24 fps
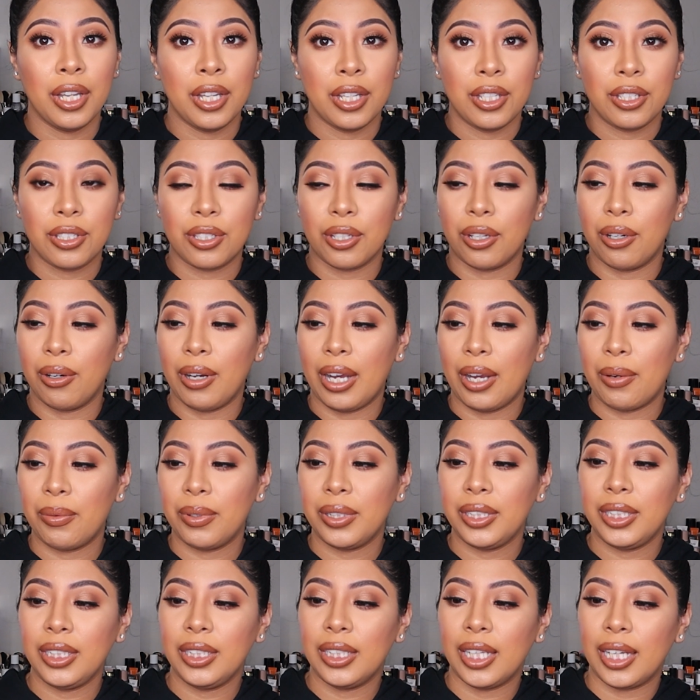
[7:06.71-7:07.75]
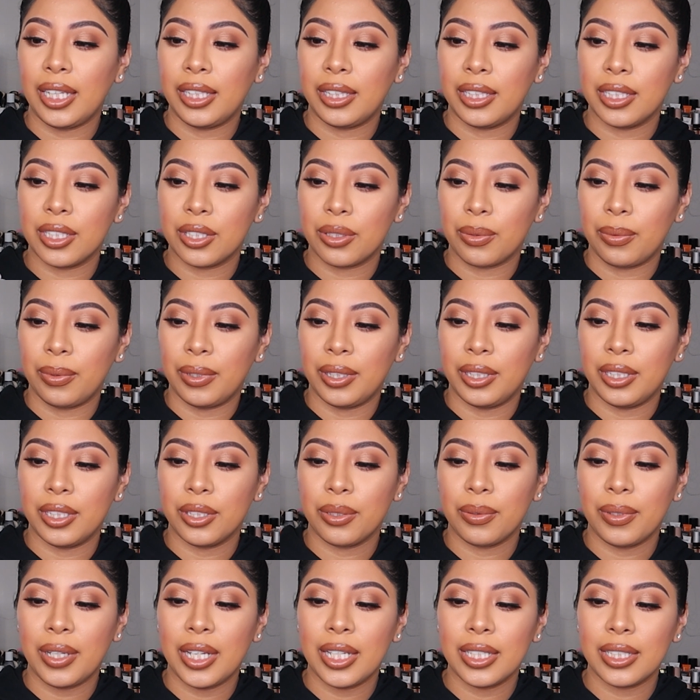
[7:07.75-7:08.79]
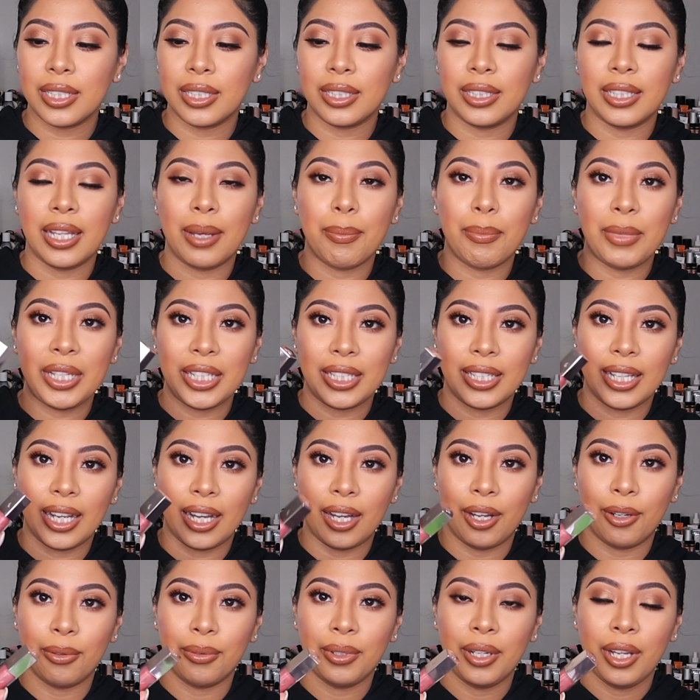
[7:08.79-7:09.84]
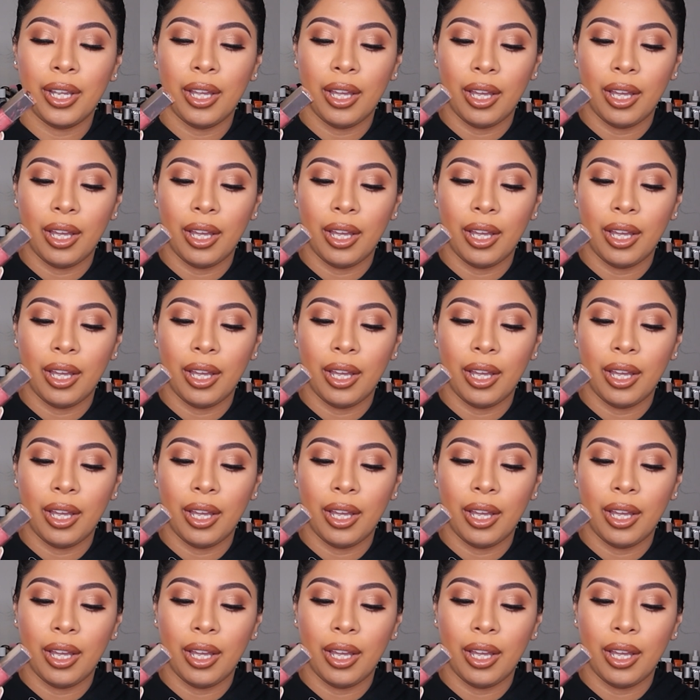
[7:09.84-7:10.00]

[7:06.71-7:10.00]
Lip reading: So I really like this one. This one hasn't let me down.